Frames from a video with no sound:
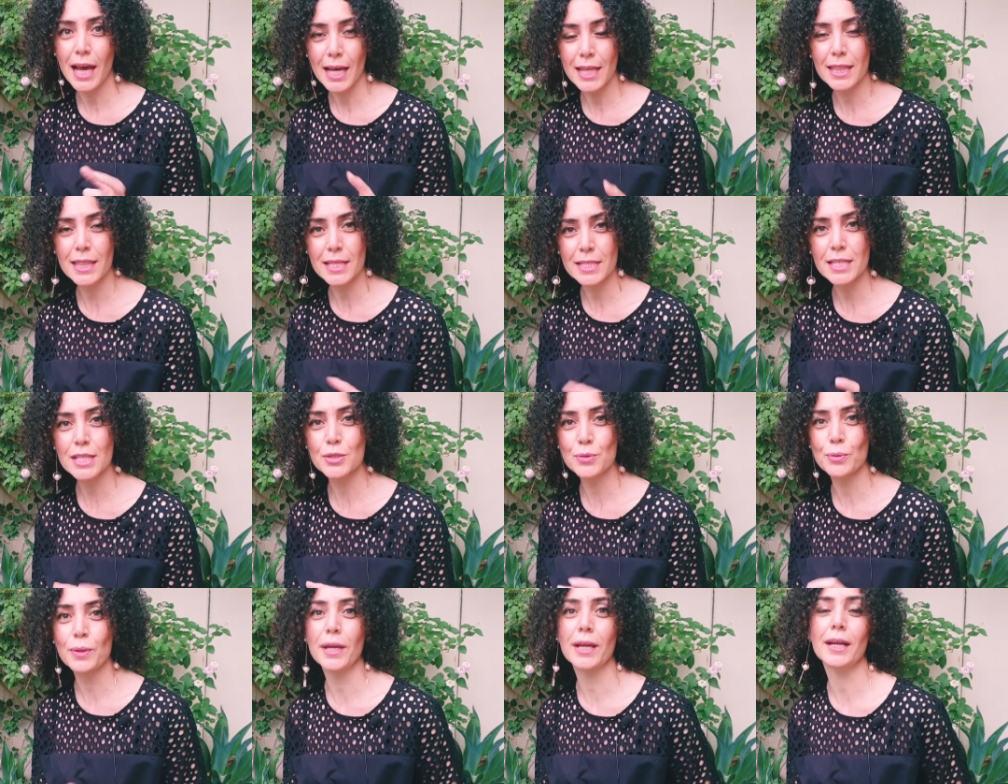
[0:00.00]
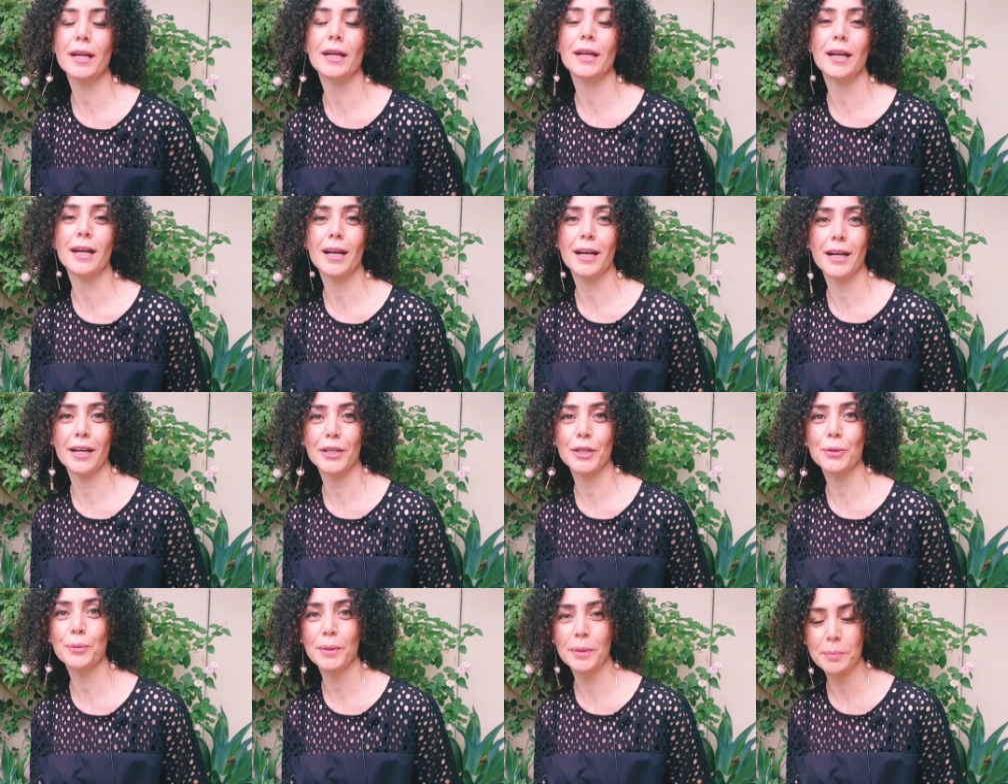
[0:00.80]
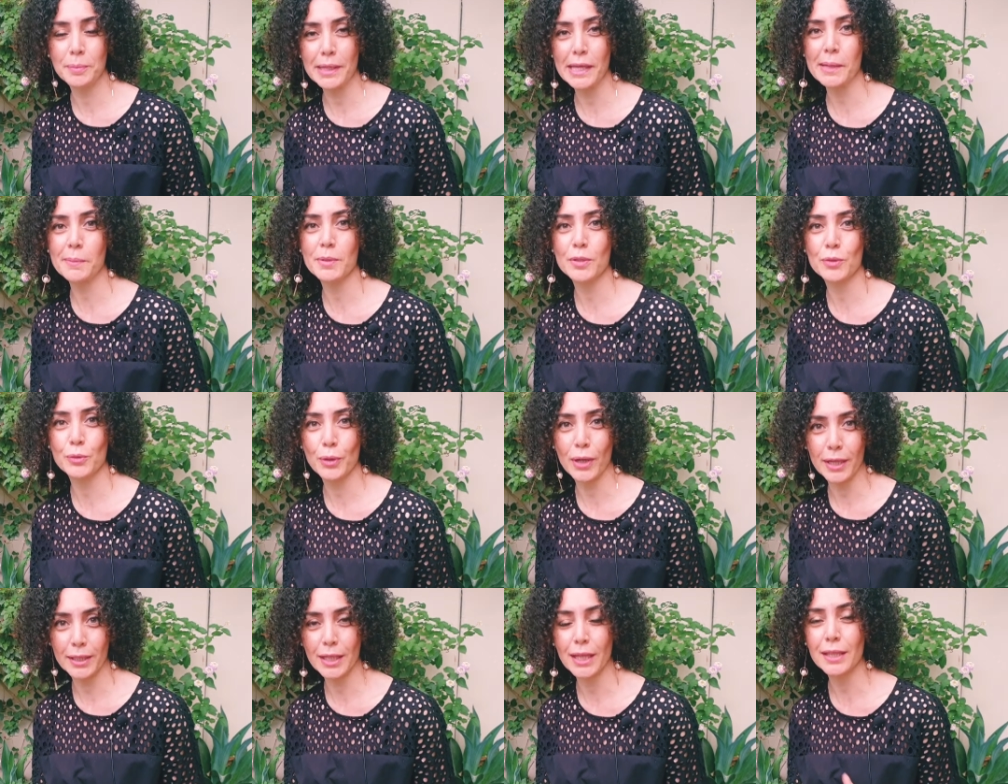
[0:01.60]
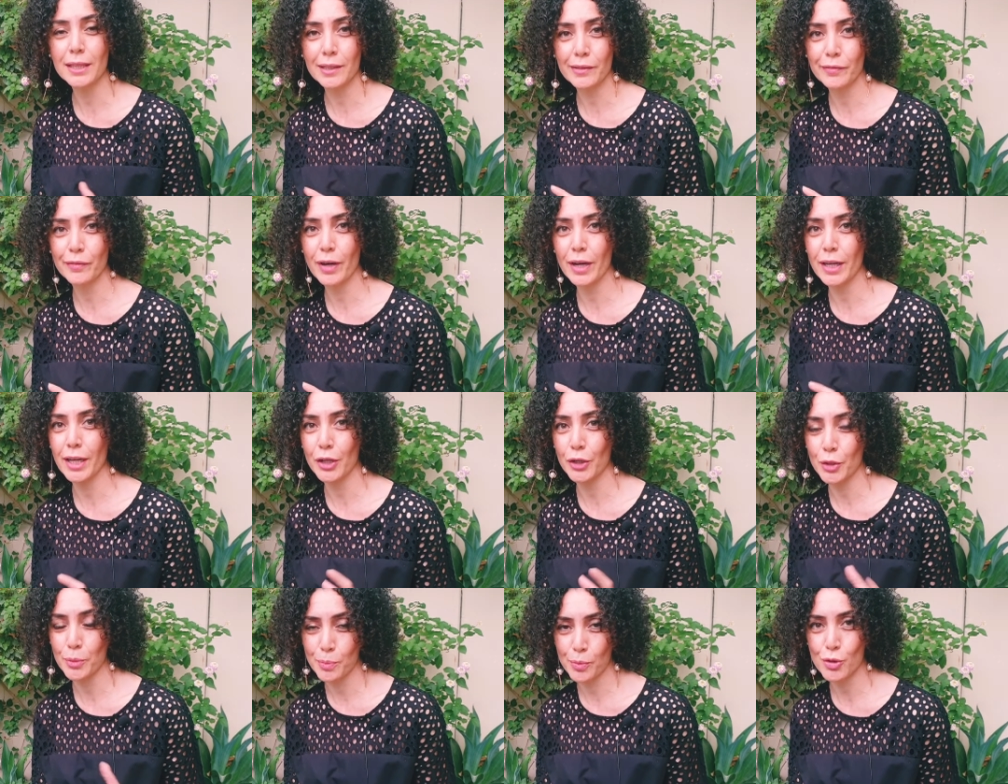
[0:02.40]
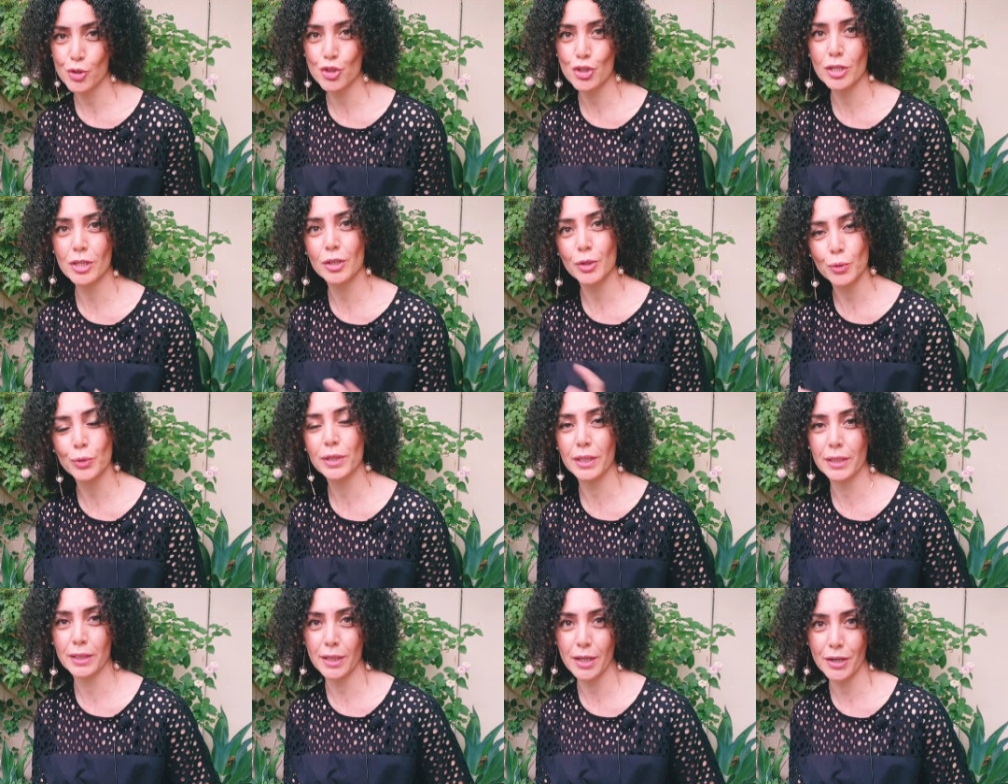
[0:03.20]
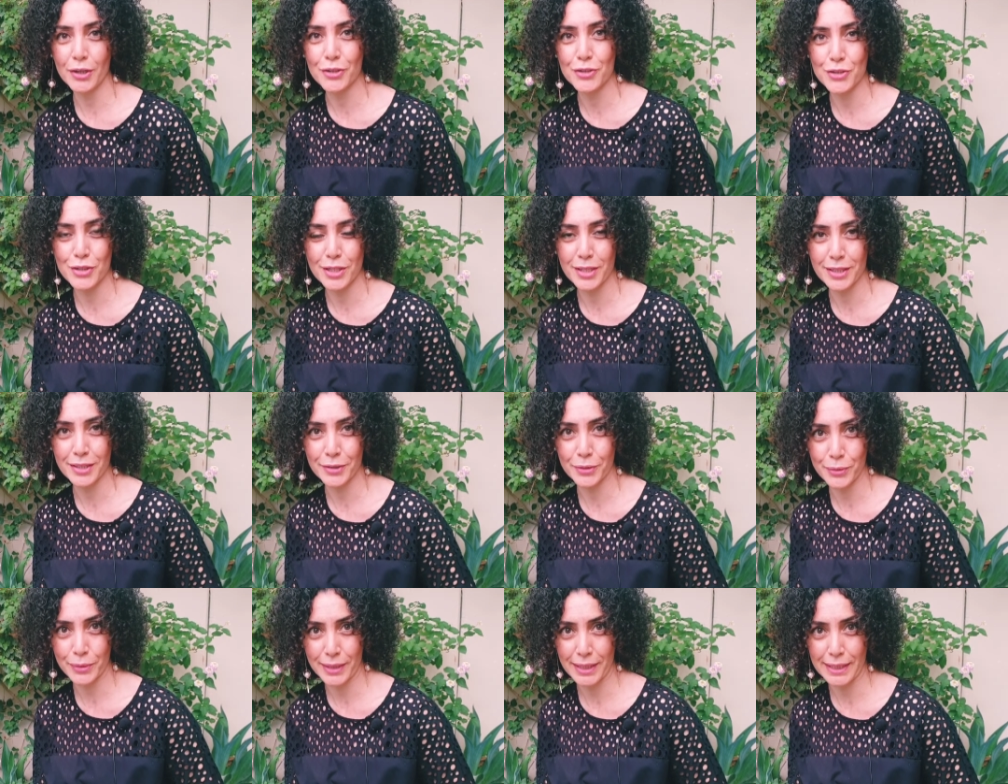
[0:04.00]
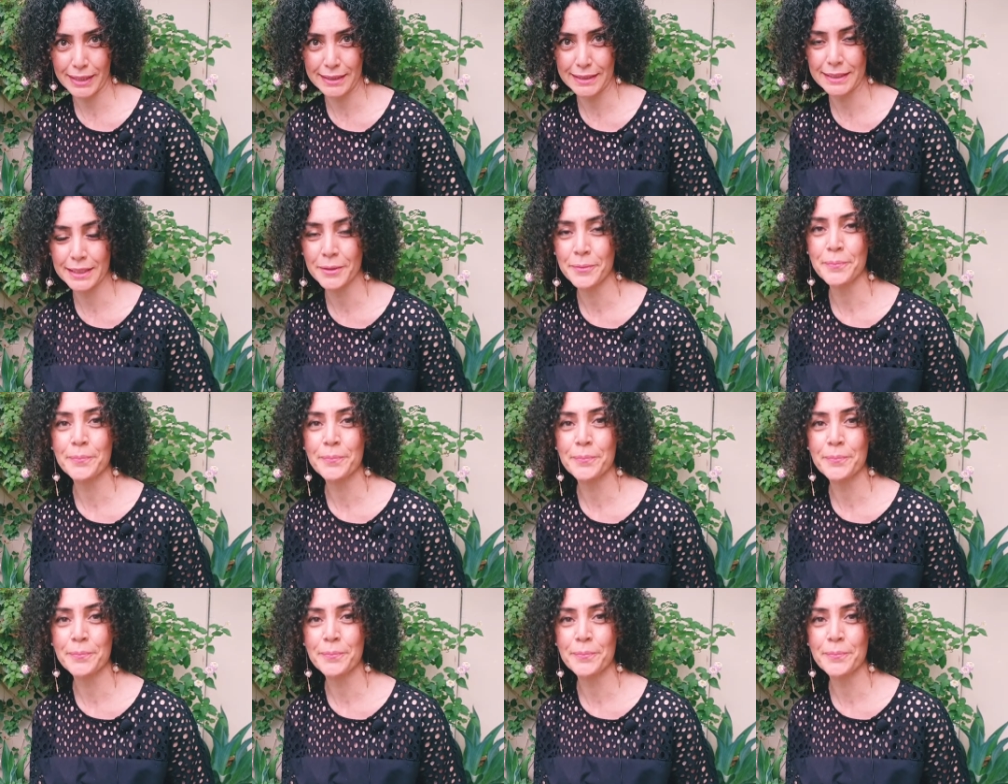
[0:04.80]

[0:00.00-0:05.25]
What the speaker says: And this is where you will be able to identify, are you pushing or encouraging your kids?